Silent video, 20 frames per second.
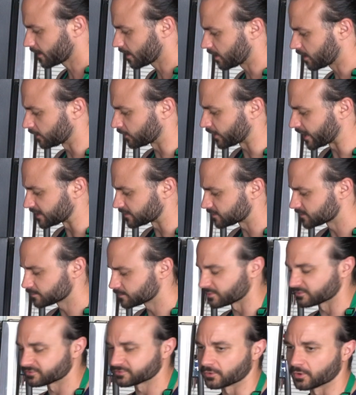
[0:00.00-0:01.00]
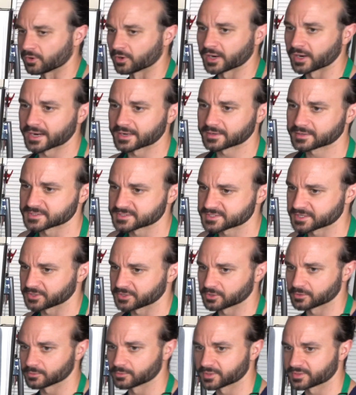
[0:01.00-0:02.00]
All right, before I
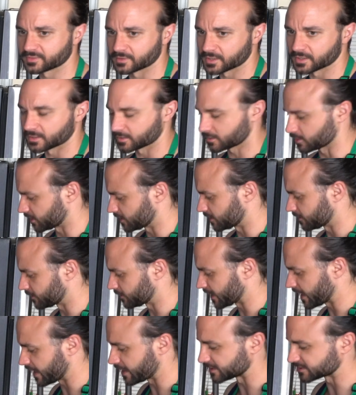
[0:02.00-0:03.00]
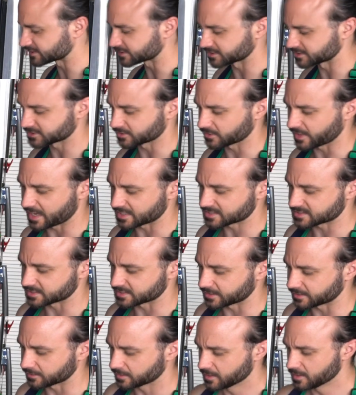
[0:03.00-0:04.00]
continue with cooking of the eggs, just the last
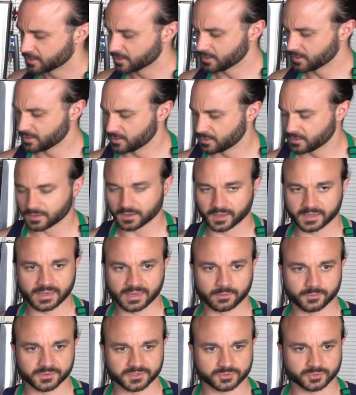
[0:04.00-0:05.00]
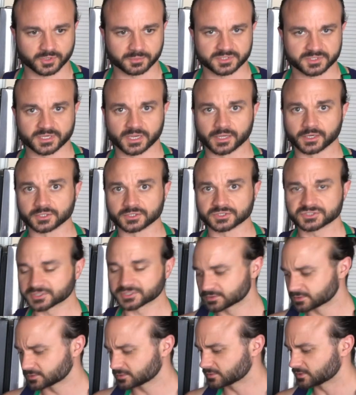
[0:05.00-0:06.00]
thing, again with the sweet
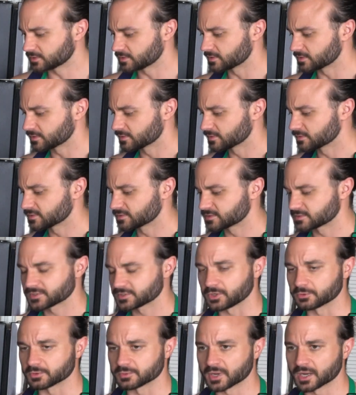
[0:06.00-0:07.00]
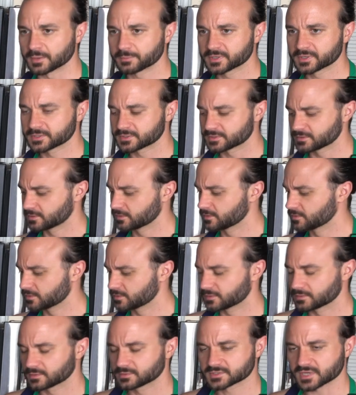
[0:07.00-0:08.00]
potatoes, cube them up,
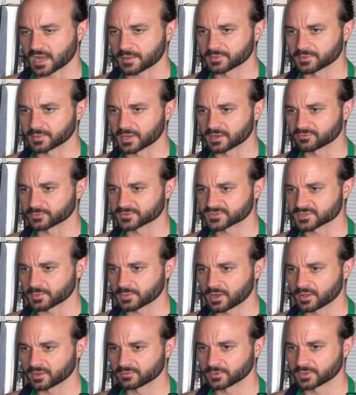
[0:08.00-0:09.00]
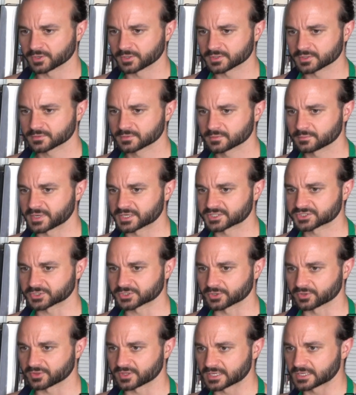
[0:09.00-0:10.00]
top them off with some olive oil, make
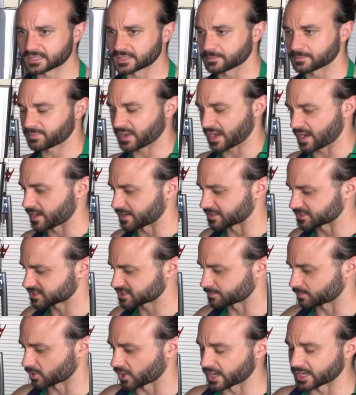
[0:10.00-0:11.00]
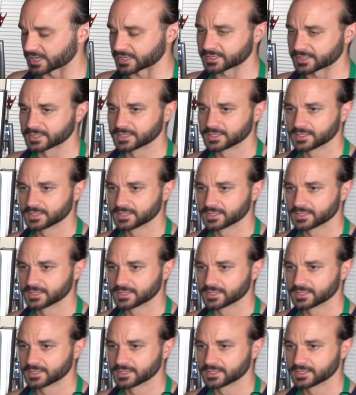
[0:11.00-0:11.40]
sure the pan is sprayed